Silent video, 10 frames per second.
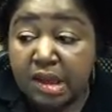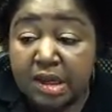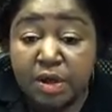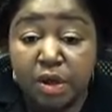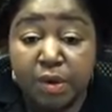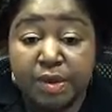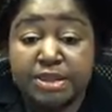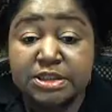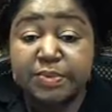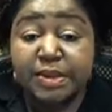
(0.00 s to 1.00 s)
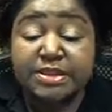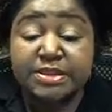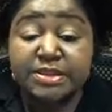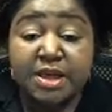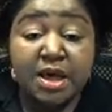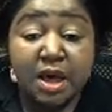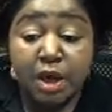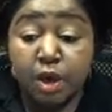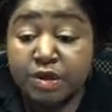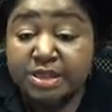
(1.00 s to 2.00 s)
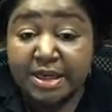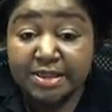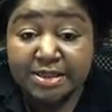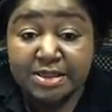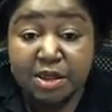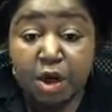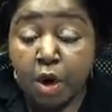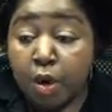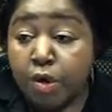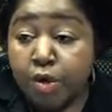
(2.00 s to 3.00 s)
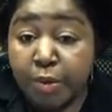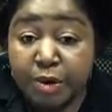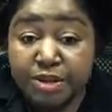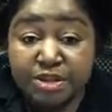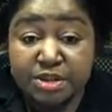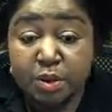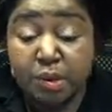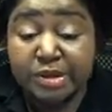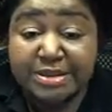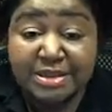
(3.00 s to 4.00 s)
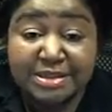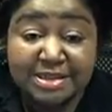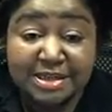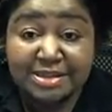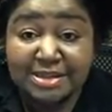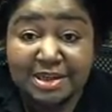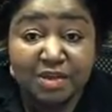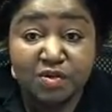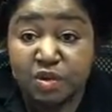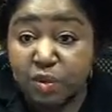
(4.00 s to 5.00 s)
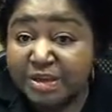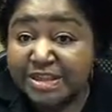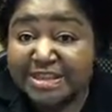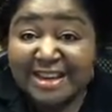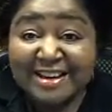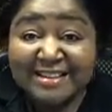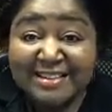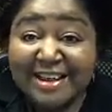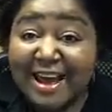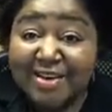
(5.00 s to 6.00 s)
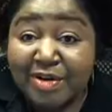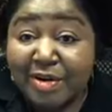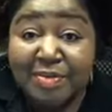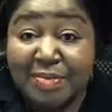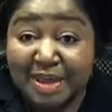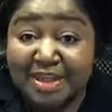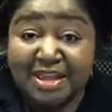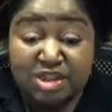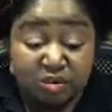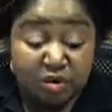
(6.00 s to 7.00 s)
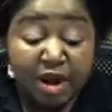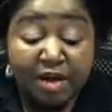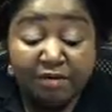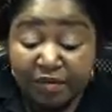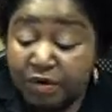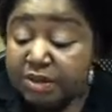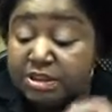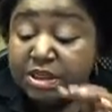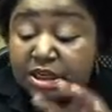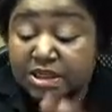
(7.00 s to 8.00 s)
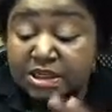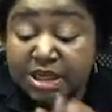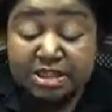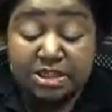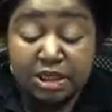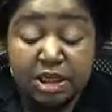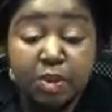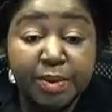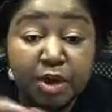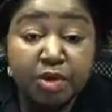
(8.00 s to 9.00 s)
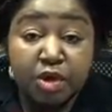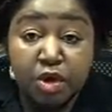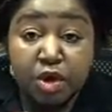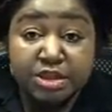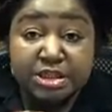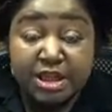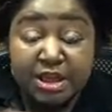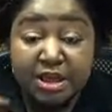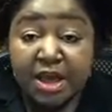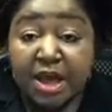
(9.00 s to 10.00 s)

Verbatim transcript: you're going into places and you're testing, or you're purchasing oils and you're testing those oils, then I recommend that you first test a little bit on the, your skin.